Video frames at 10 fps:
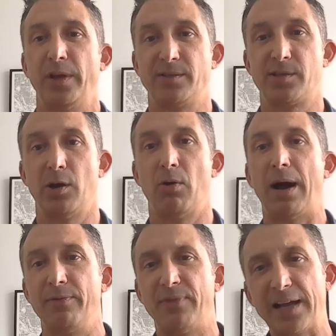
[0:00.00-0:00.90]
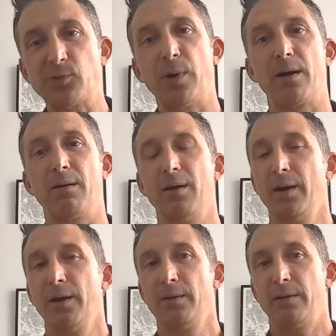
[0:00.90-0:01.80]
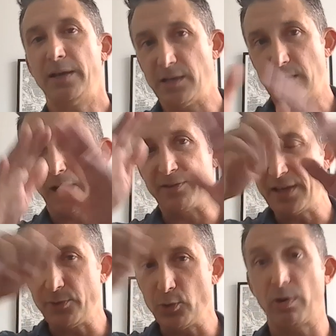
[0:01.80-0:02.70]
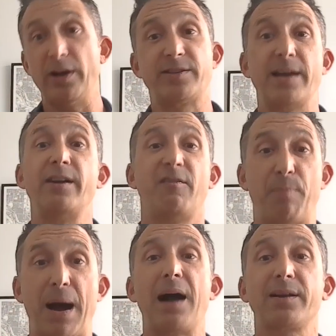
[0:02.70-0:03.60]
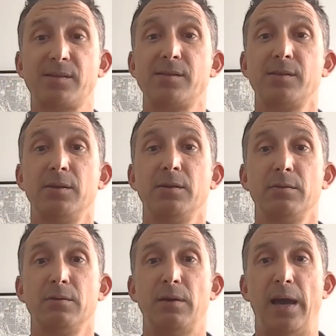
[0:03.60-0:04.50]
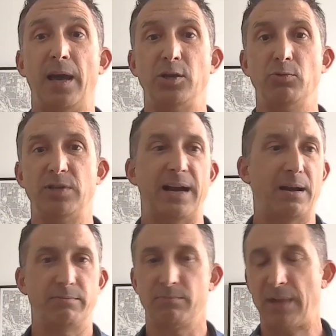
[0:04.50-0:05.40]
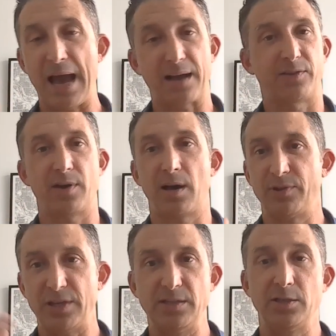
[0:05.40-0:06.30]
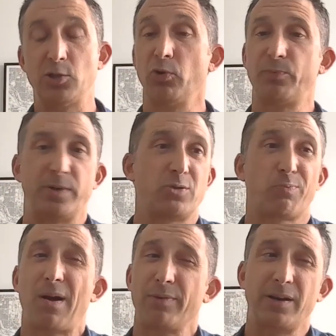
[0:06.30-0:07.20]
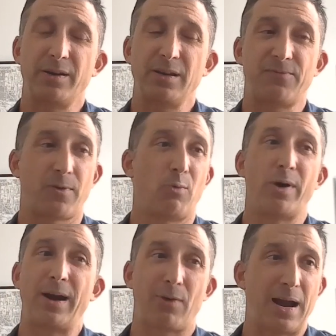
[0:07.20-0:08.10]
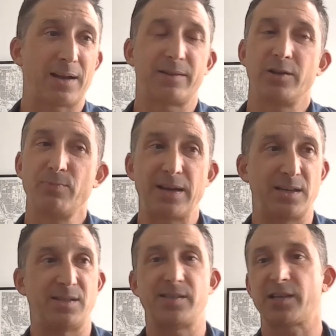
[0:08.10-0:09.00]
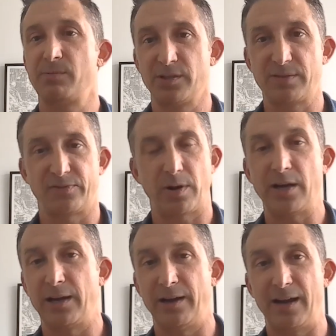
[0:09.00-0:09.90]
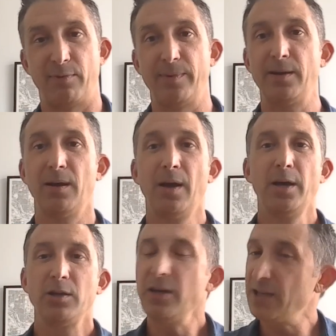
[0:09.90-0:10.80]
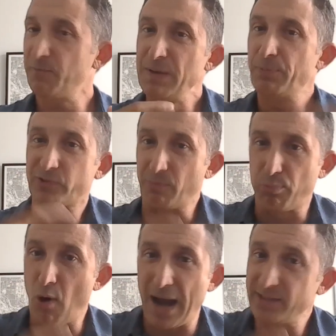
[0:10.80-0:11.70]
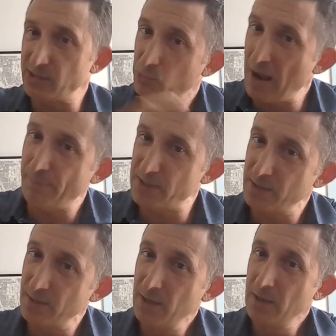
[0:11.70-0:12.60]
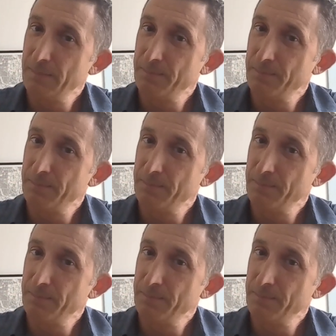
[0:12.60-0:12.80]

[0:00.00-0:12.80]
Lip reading: And so that's where I think if you create a tight enough box and you did a hackathon with easy tools, but you're probably going to need for a 1 hour hackathon, you might need 6 months of training and enablement. You need to give people some practice reps